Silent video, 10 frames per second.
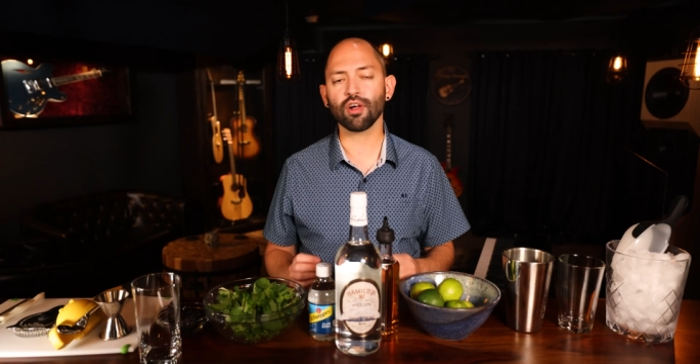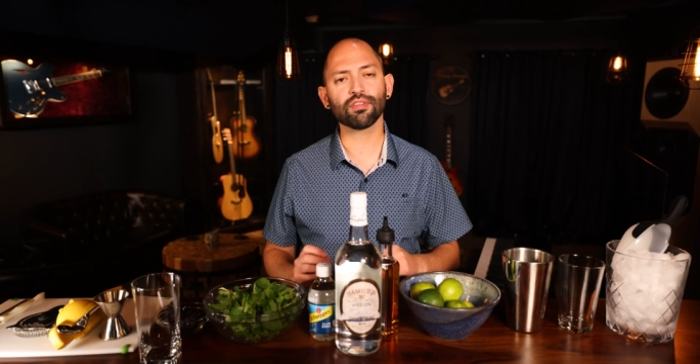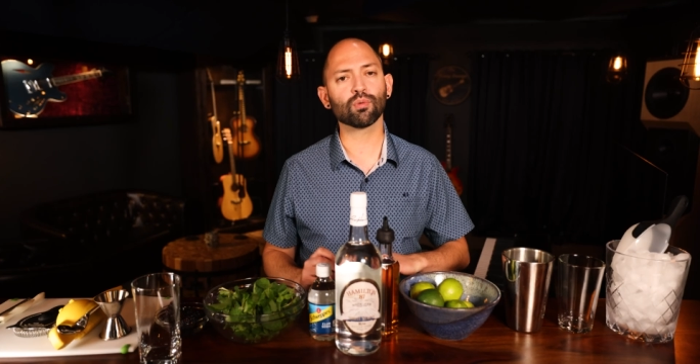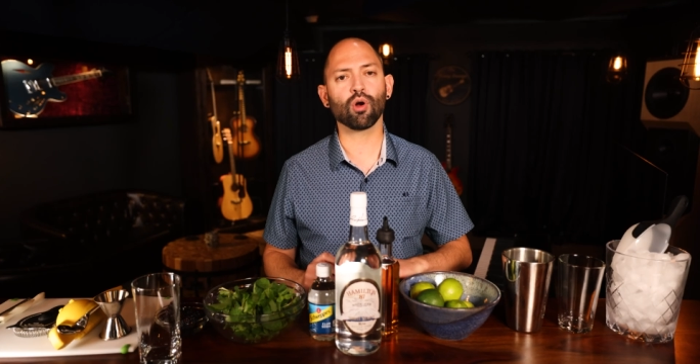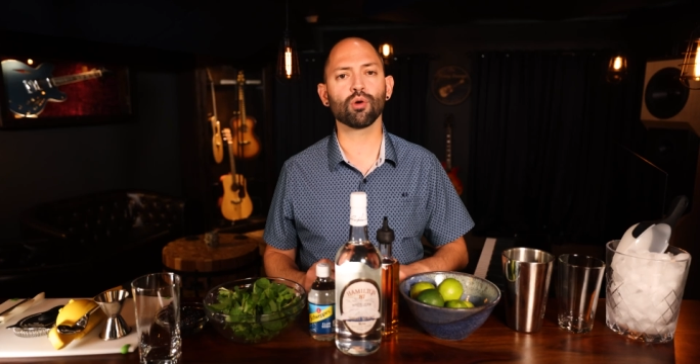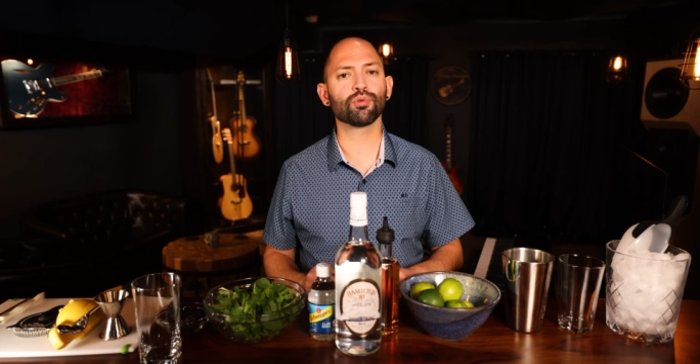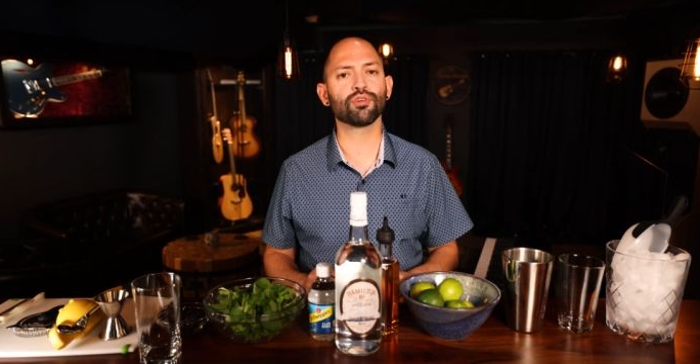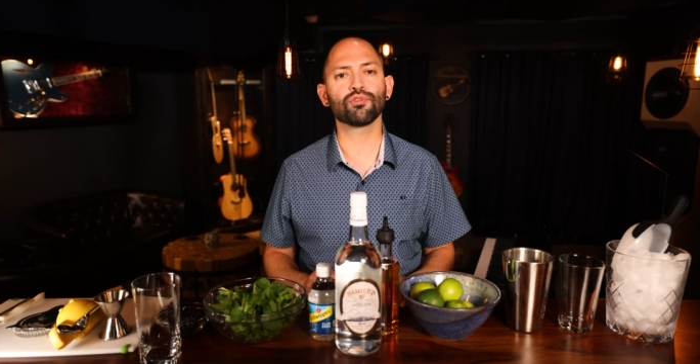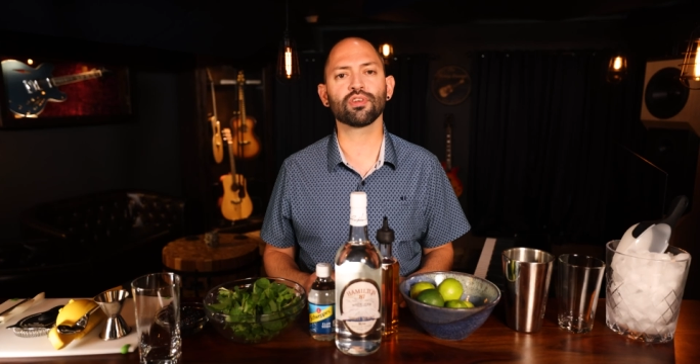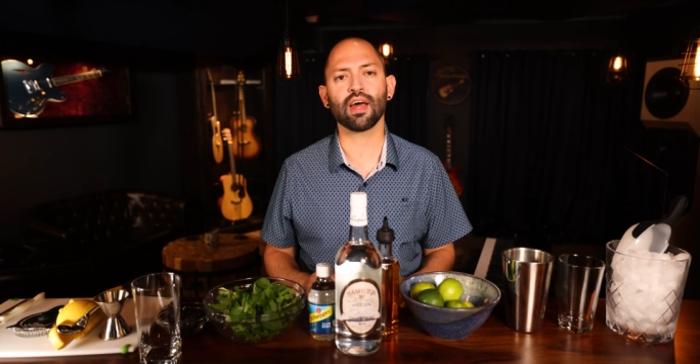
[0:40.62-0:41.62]
nothing wrong with
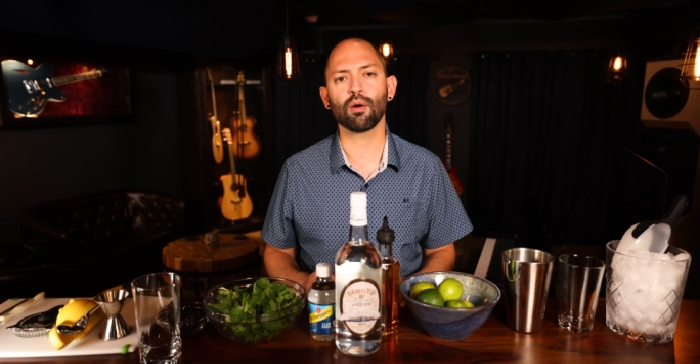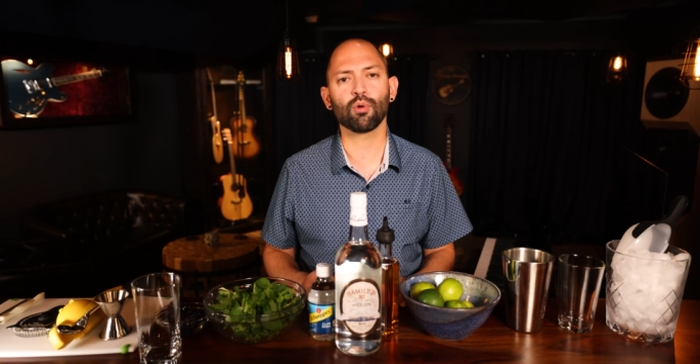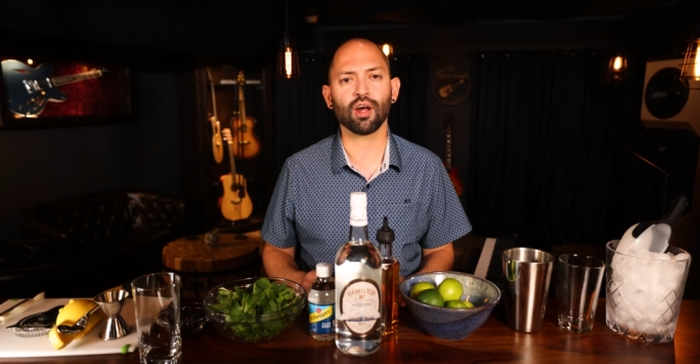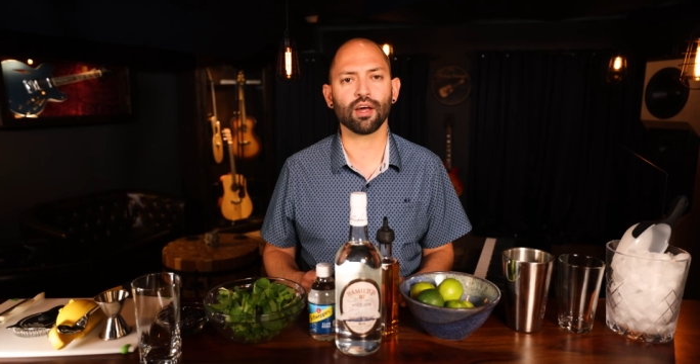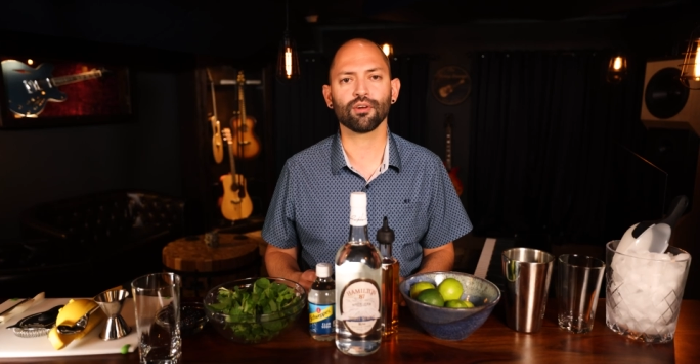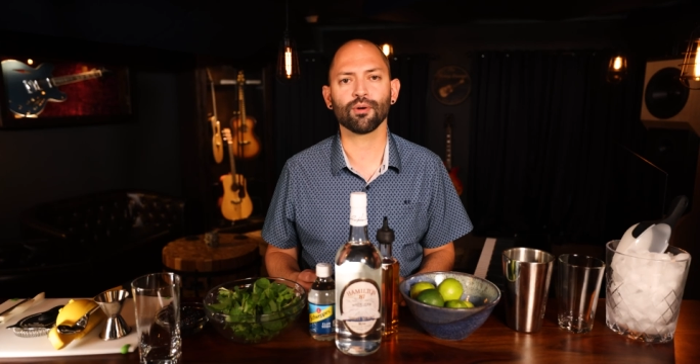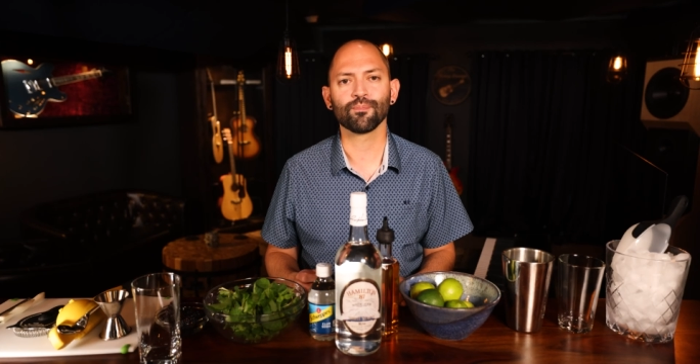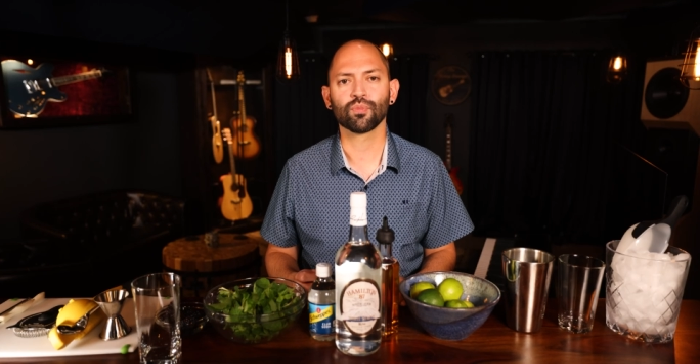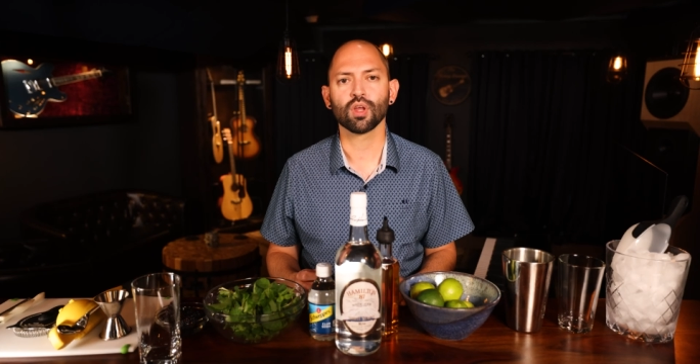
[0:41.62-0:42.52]
using that one either.